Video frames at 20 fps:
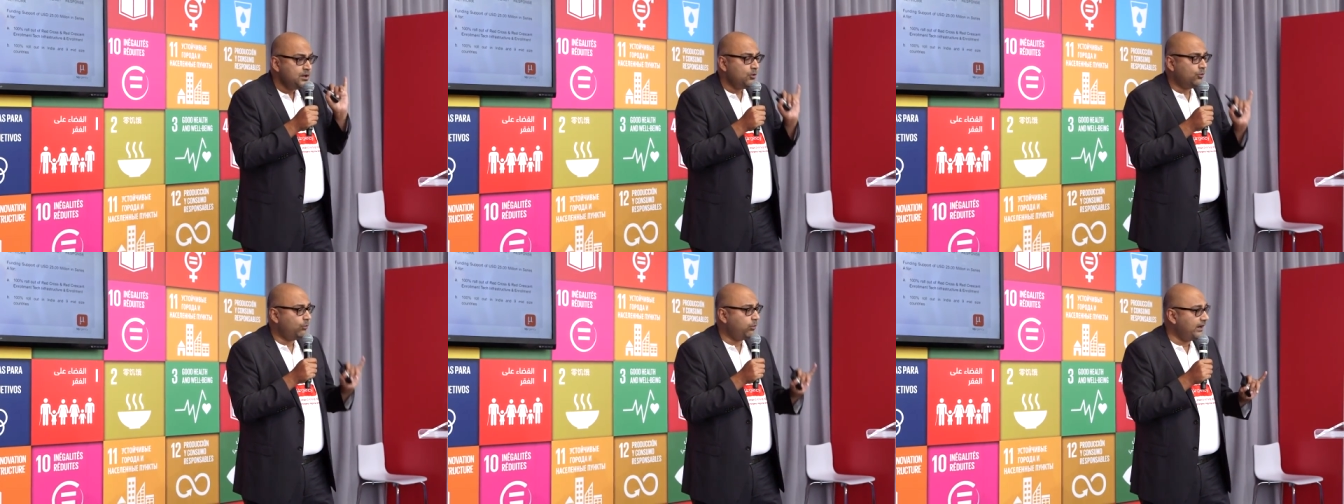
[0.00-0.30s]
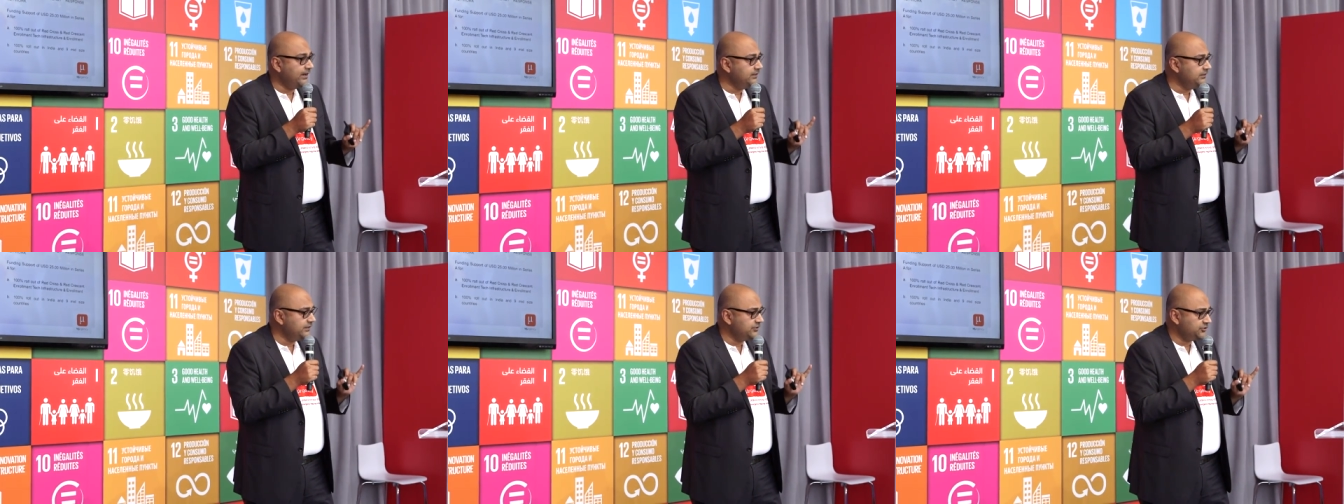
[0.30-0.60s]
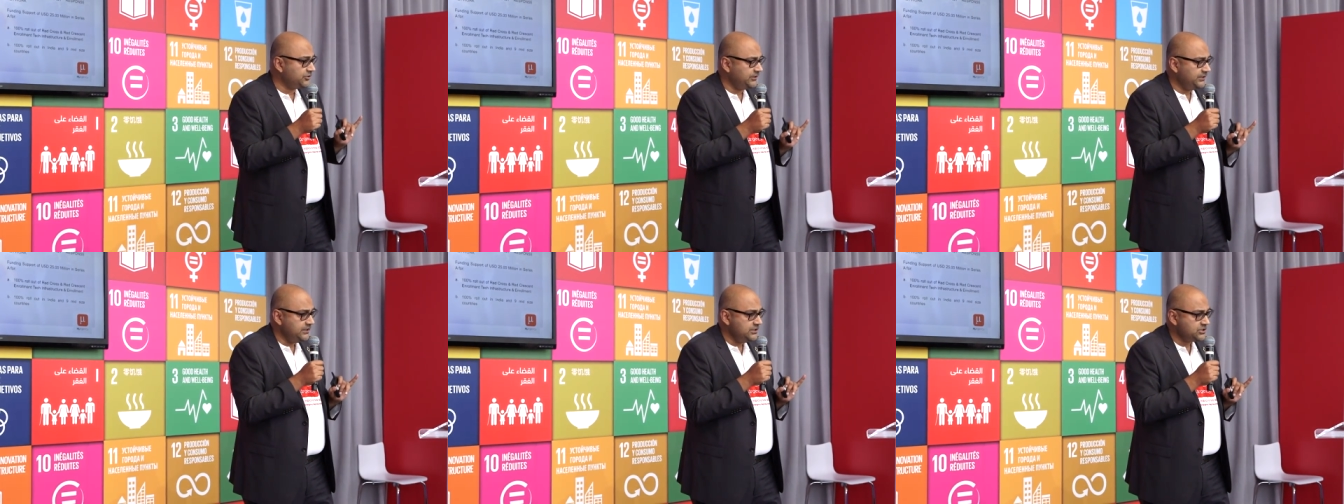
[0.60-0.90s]
One, the
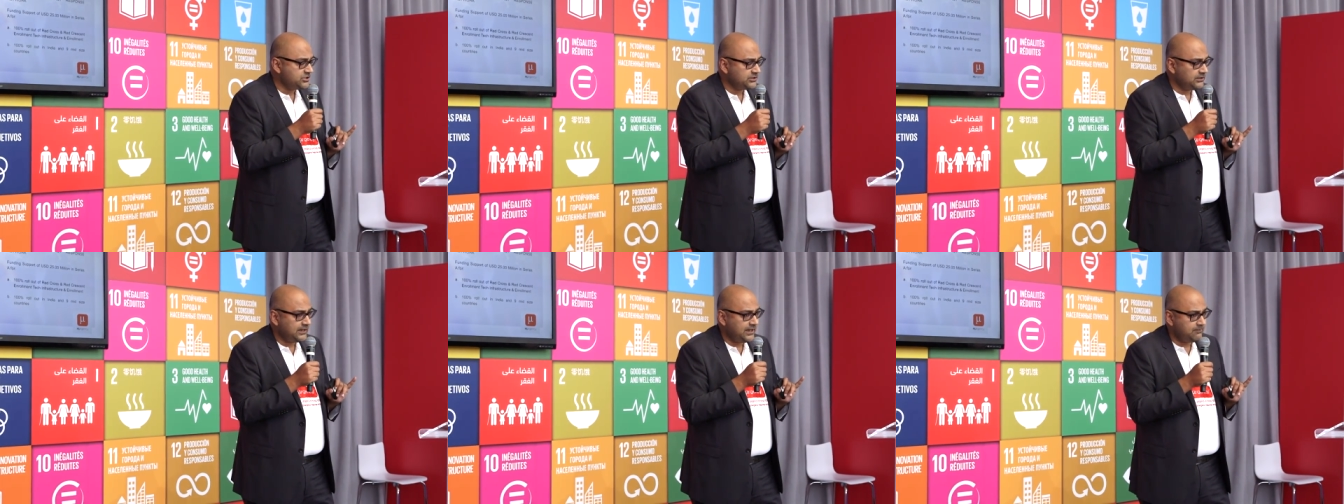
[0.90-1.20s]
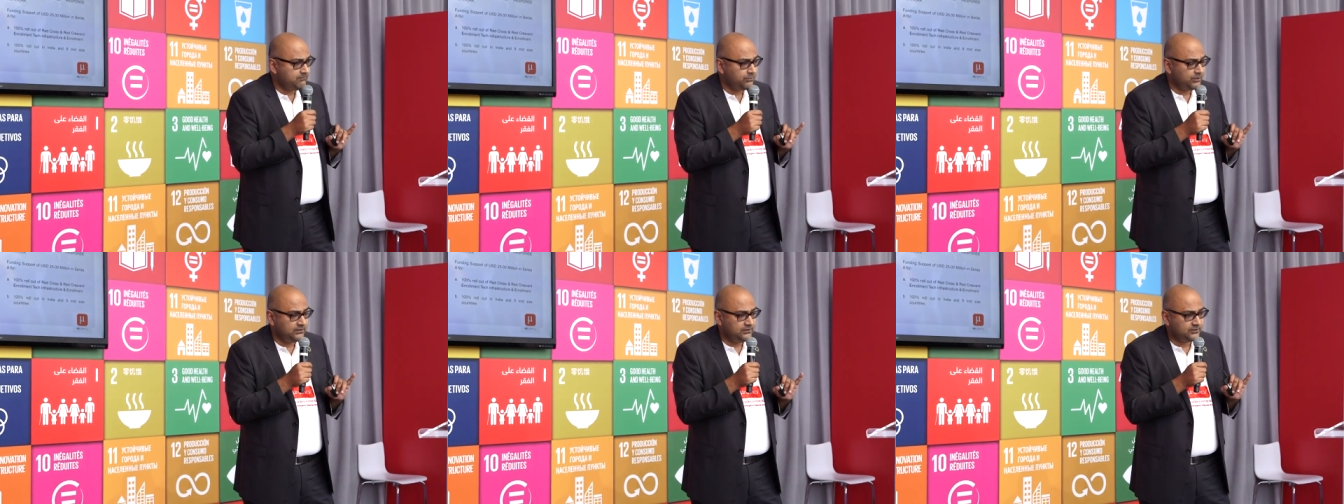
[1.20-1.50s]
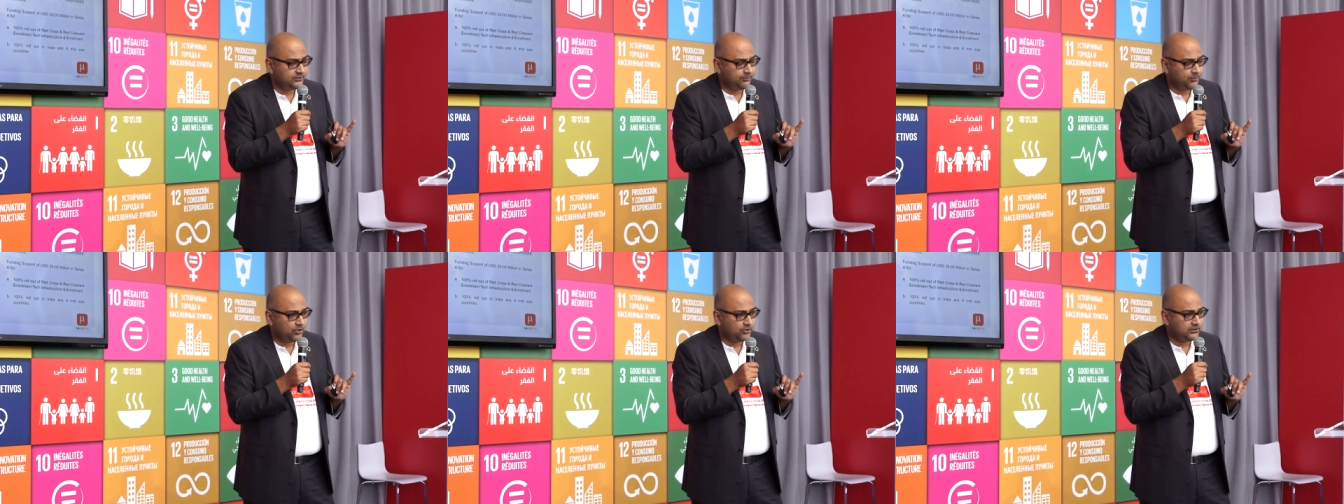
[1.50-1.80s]
traditional
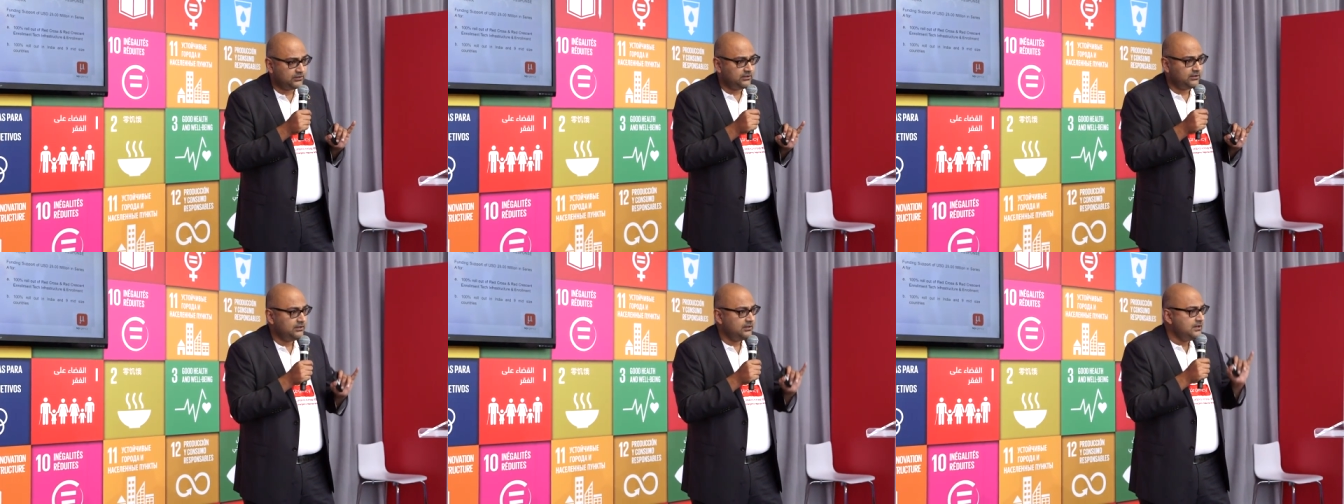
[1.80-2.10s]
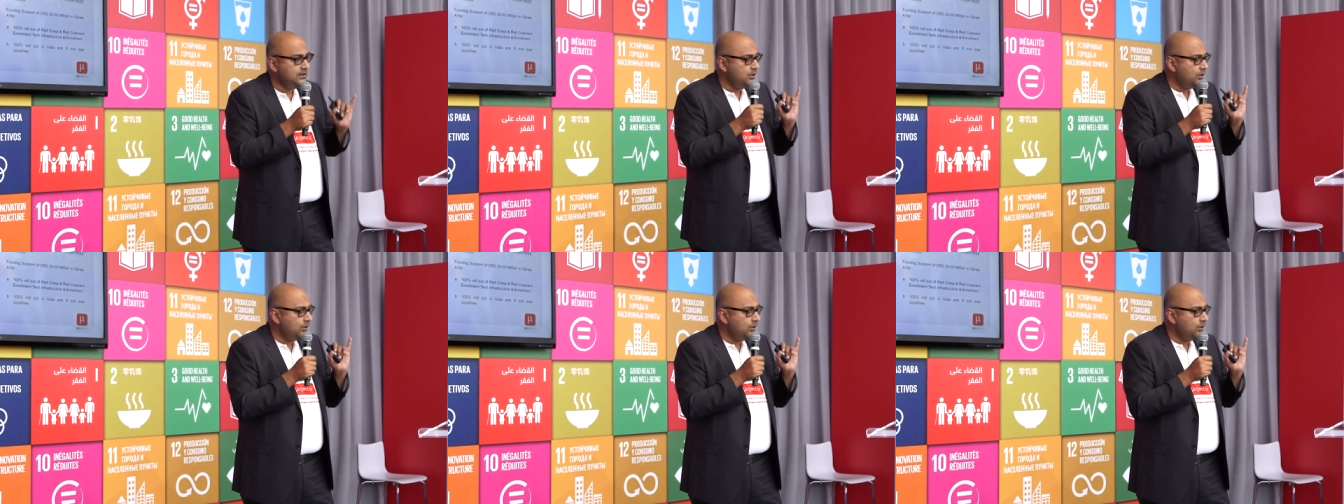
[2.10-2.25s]
ambulance model,